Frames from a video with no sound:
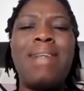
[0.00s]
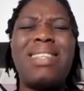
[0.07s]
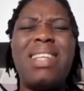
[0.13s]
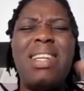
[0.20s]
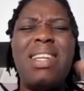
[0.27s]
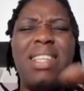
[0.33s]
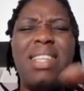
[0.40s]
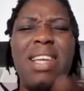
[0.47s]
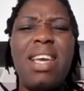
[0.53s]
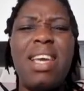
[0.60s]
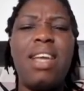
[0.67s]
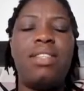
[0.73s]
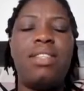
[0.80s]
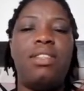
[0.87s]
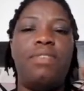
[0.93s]
has
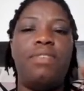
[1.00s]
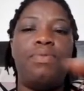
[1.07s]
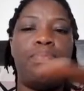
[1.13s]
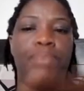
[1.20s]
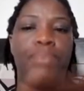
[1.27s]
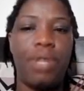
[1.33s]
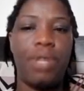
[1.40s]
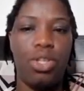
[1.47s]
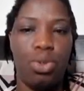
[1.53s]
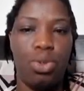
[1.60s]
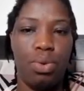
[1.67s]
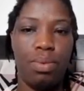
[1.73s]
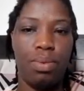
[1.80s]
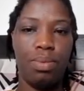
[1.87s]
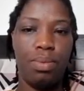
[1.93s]
negative
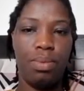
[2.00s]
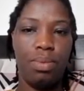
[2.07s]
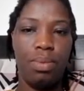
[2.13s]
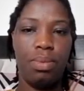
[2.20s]
pressure.